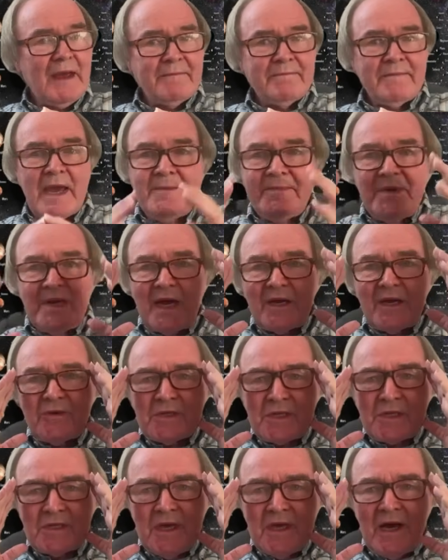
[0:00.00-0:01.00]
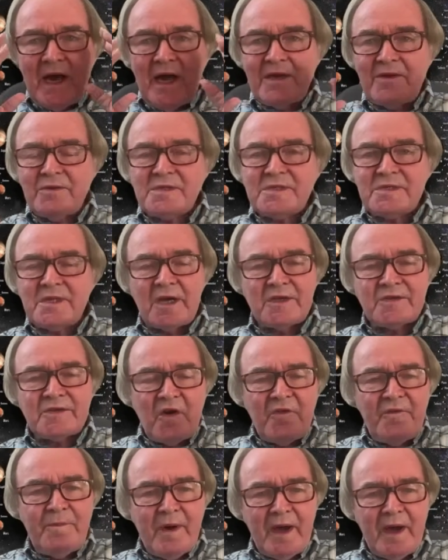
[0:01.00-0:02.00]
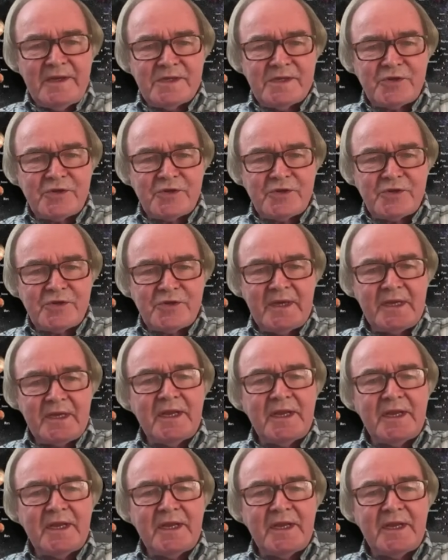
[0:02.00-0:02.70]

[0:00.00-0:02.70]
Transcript: maybe I could start off by describing